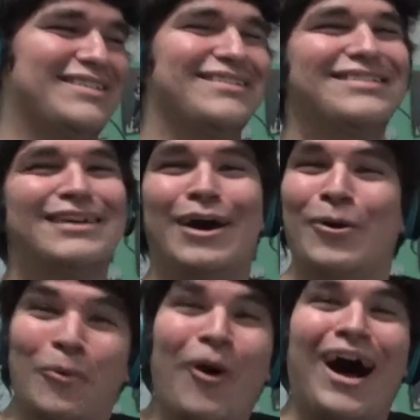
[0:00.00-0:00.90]
Um,
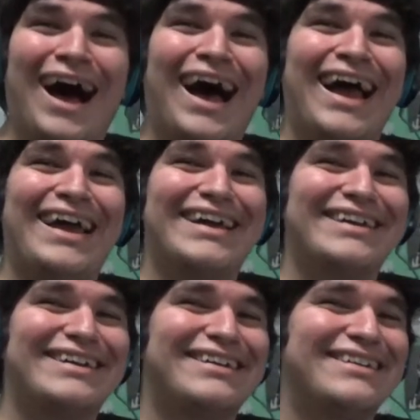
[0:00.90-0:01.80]
Why?
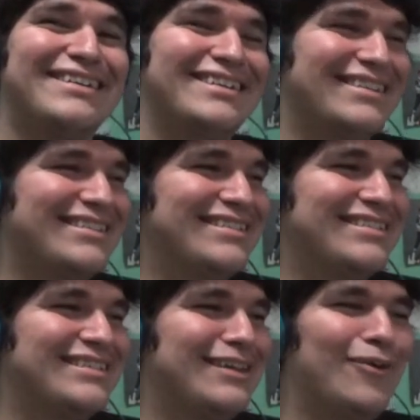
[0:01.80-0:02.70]

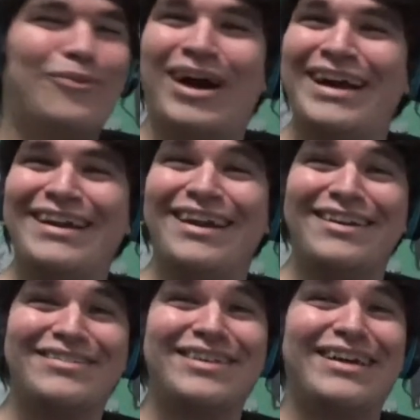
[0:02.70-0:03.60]
the Why are
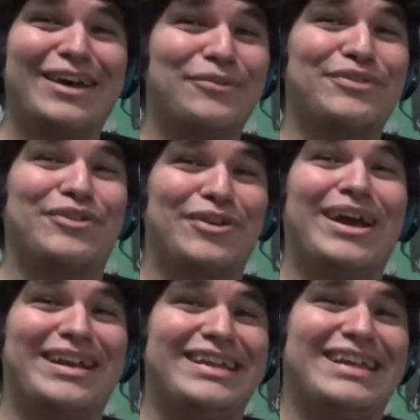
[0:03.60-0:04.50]
found the beat.
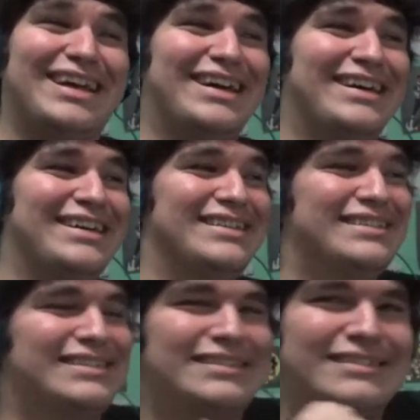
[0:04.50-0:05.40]
We,
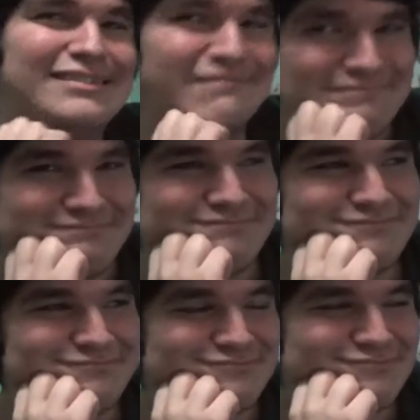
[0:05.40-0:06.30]
I found, they
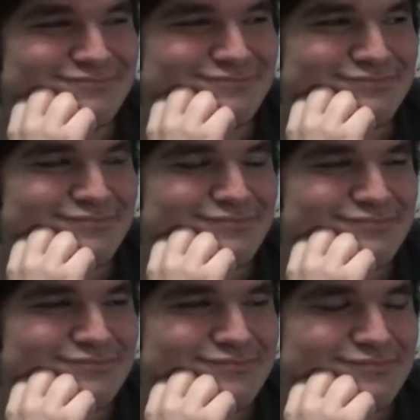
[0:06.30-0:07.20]
found the beat. Okay.
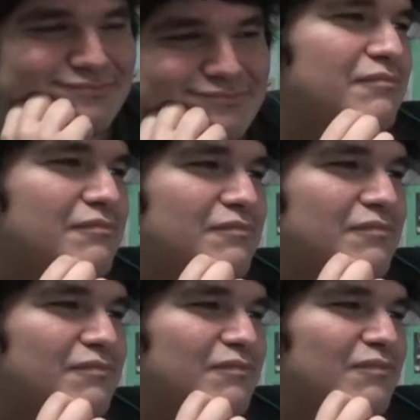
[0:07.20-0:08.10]
Um.
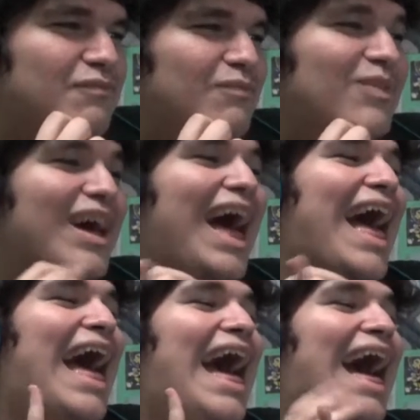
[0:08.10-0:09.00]

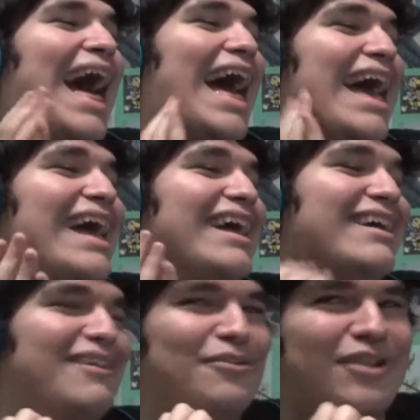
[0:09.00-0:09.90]
Bye.
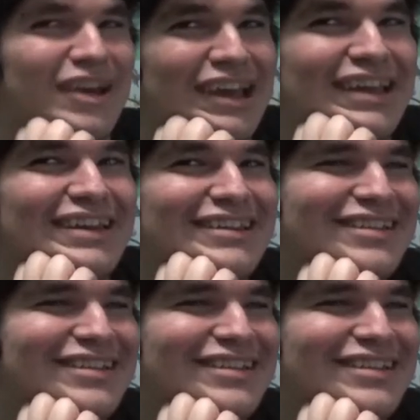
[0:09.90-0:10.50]
Bye. Okay.